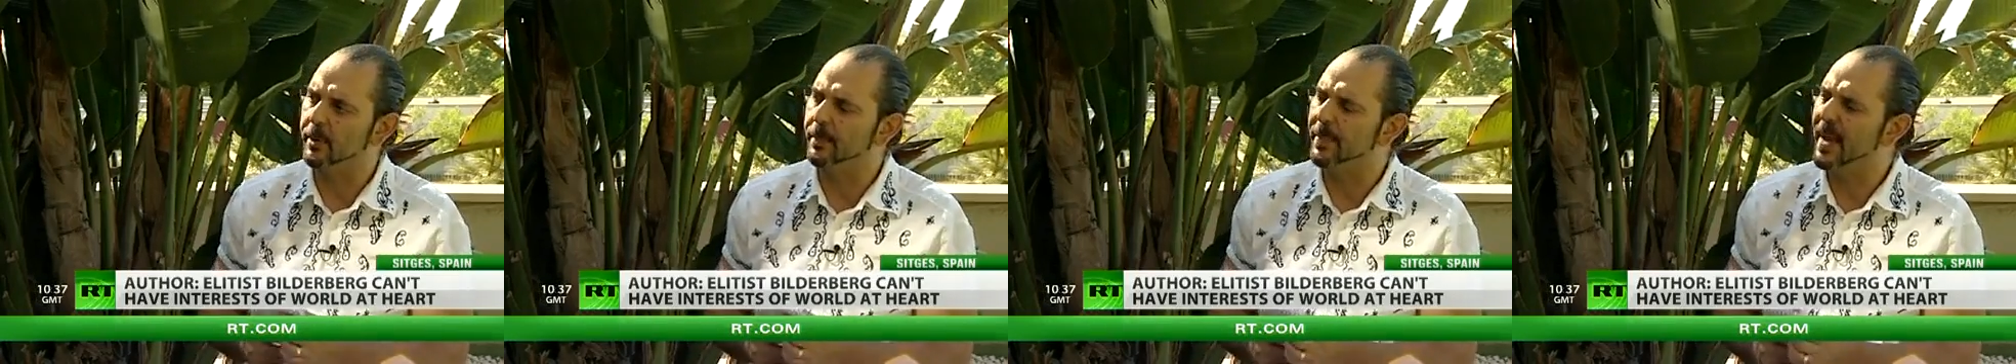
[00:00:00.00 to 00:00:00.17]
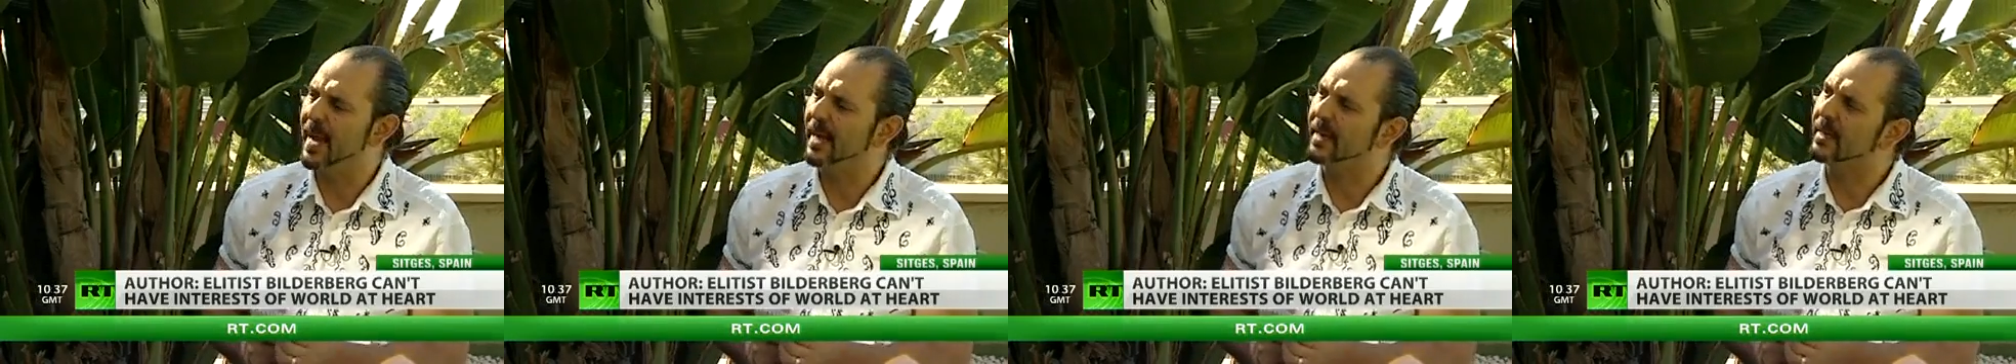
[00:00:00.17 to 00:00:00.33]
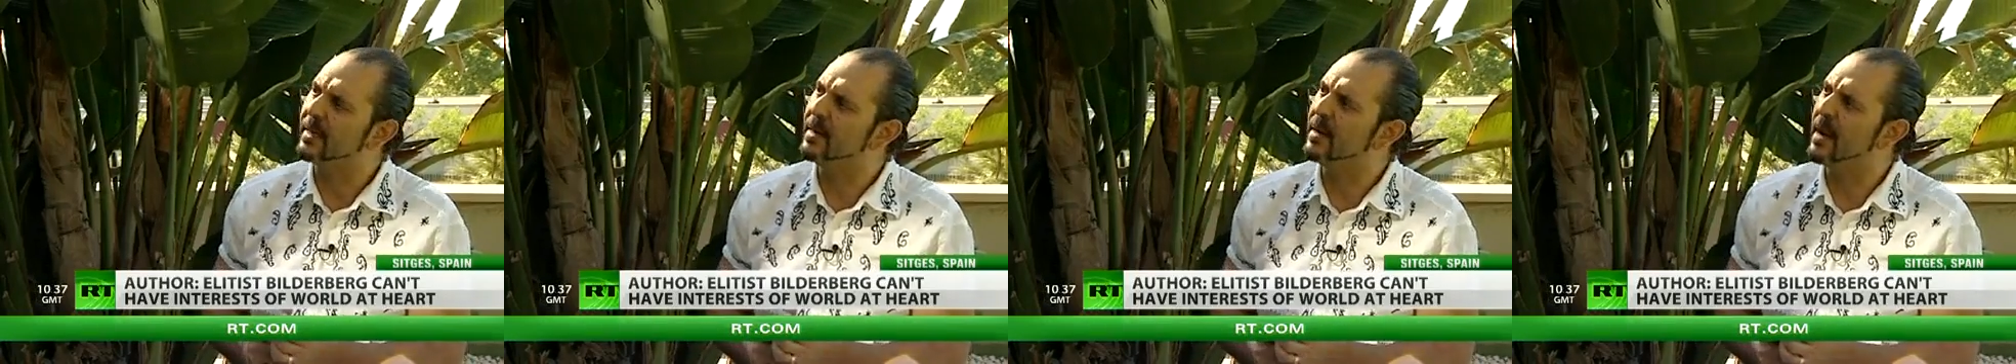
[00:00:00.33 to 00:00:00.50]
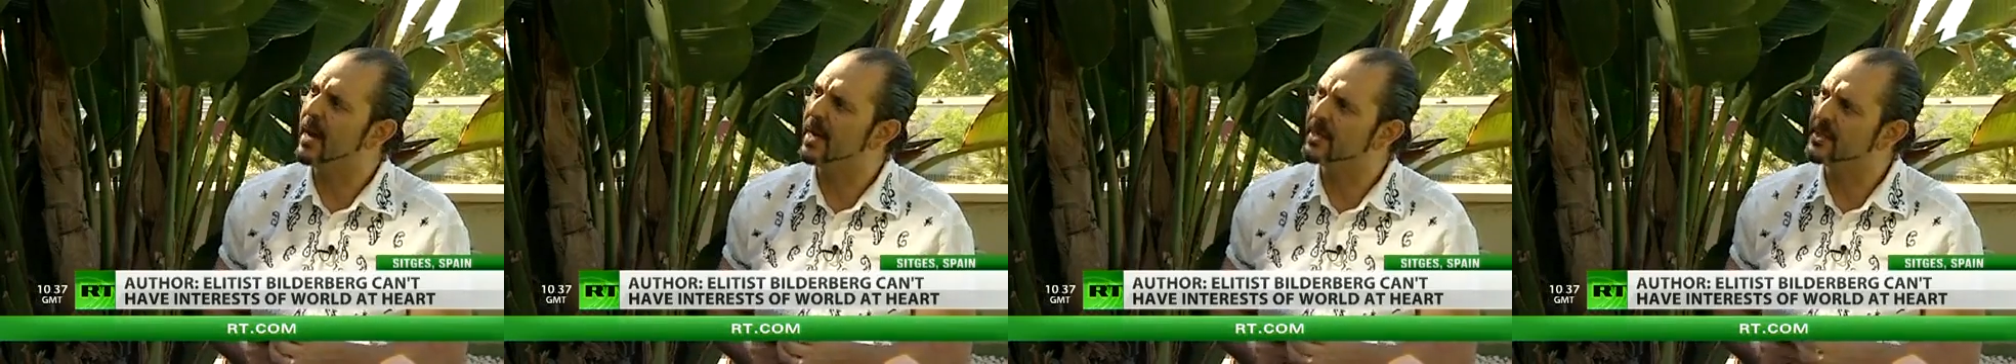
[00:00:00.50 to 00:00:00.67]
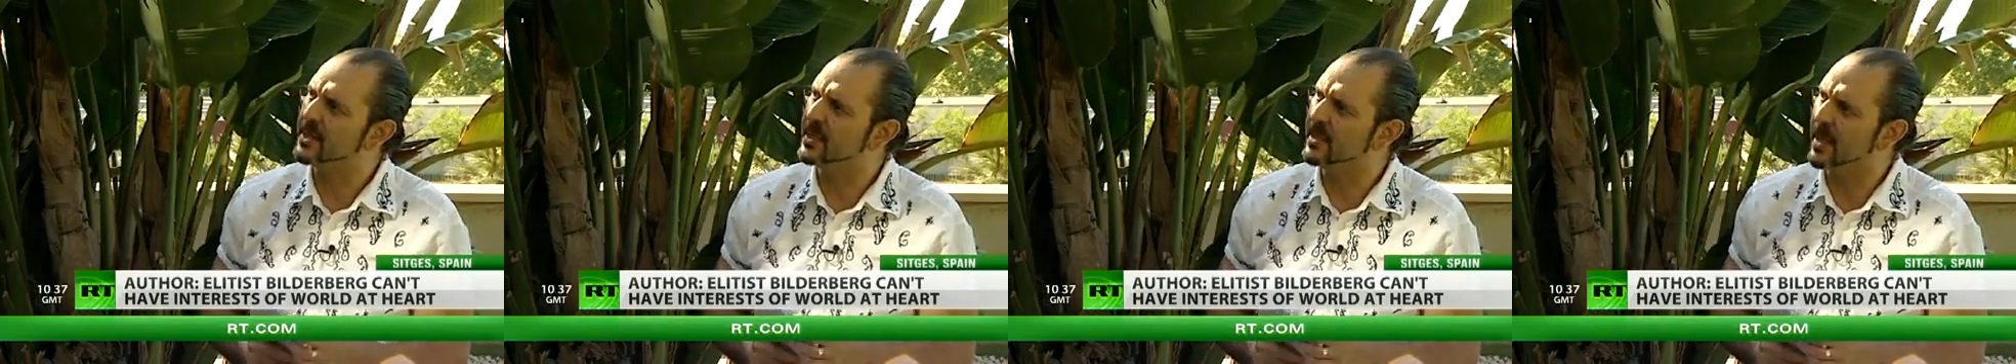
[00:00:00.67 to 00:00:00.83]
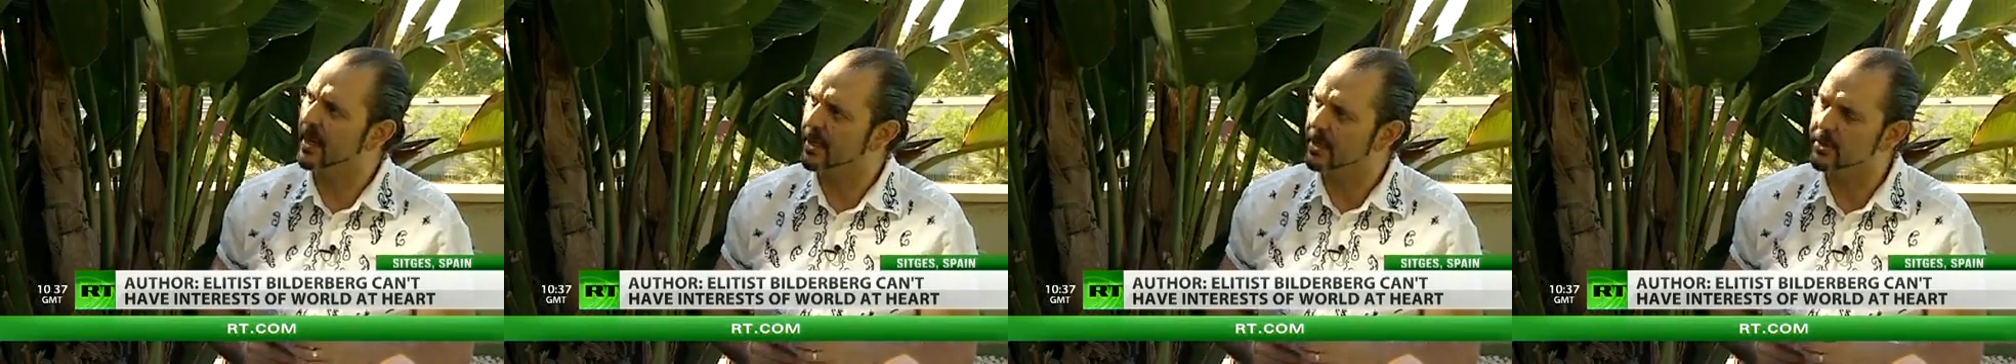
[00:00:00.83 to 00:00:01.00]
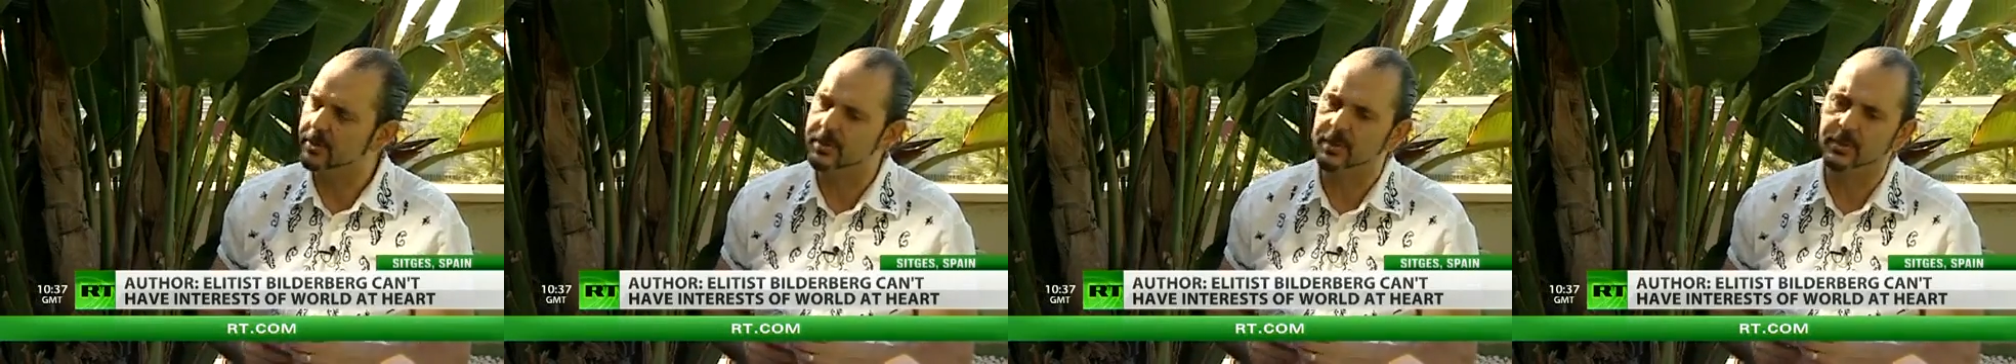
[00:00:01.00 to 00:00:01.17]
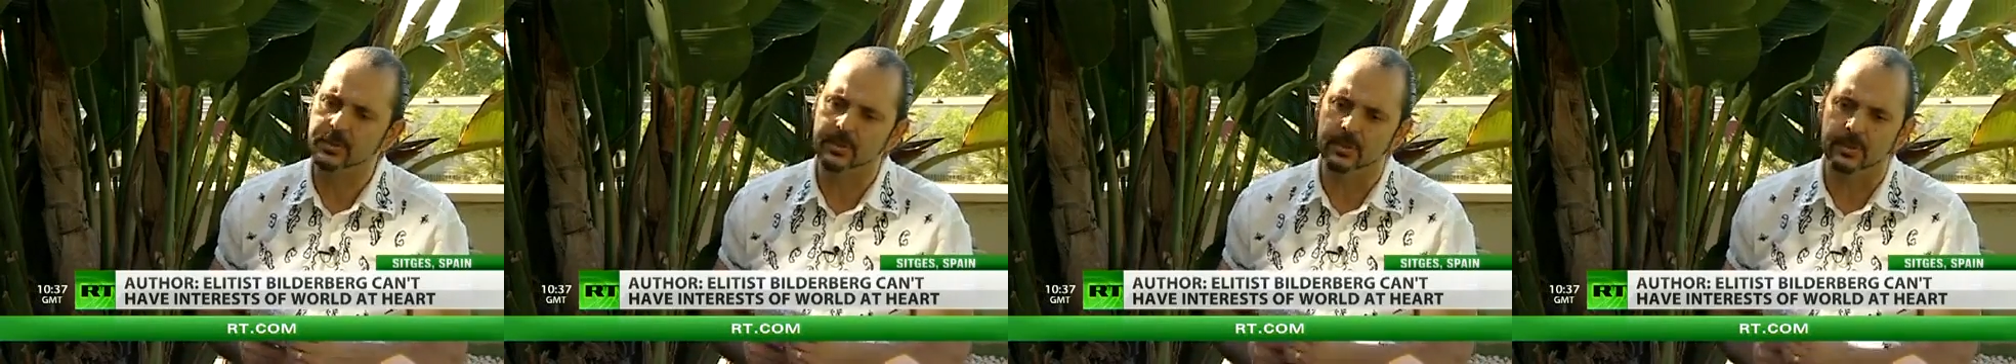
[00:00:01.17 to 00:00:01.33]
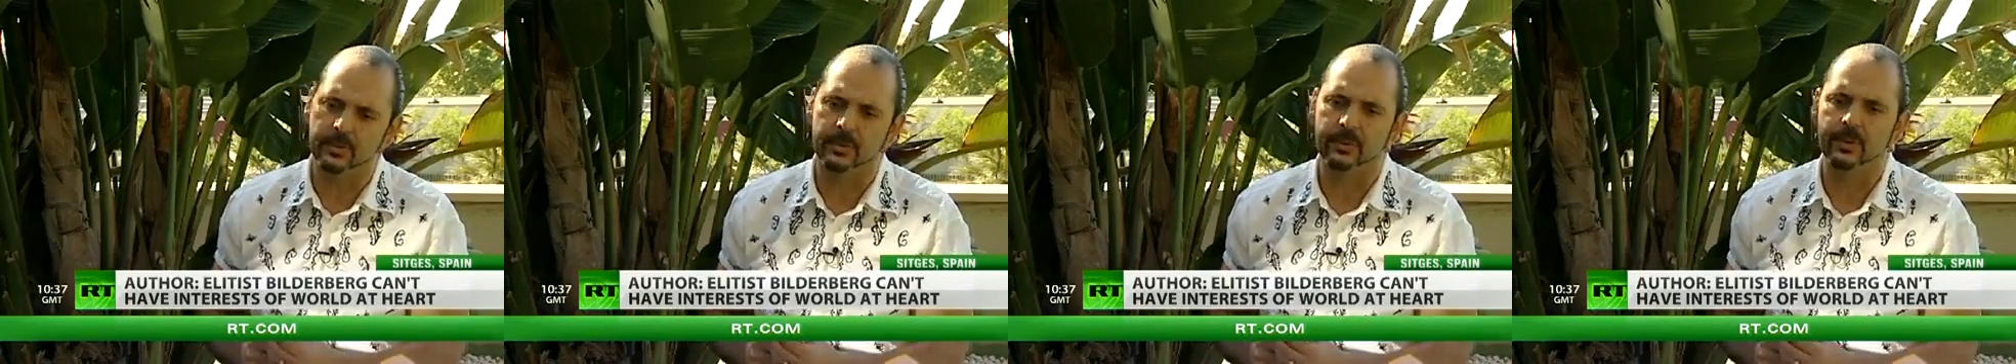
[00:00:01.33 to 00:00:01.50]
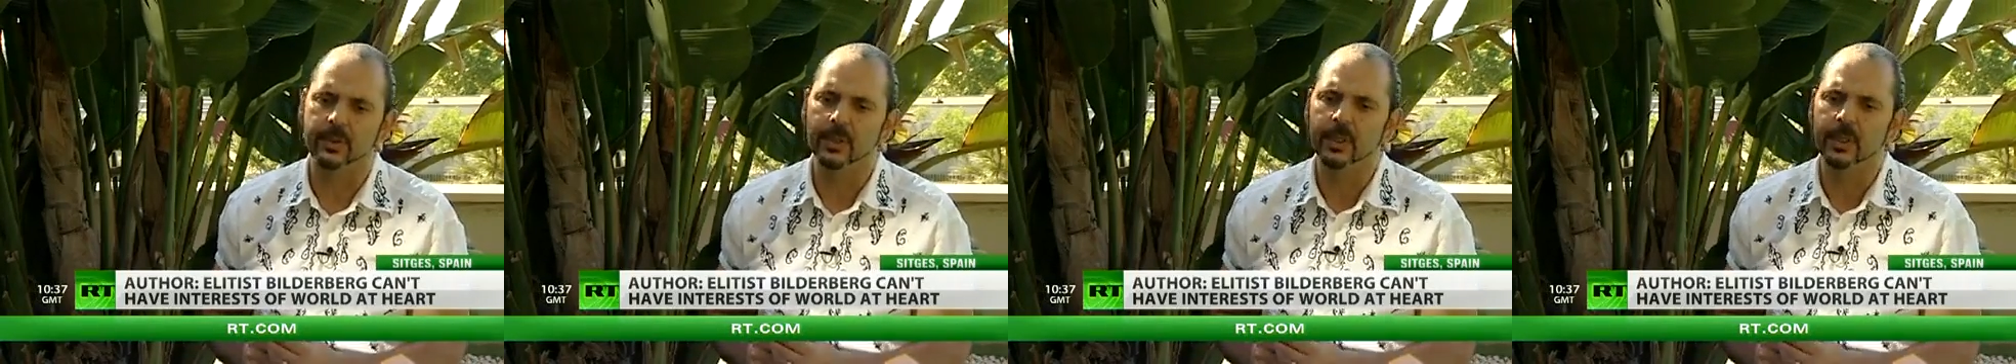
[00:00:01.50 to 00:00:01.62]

Back in 1992,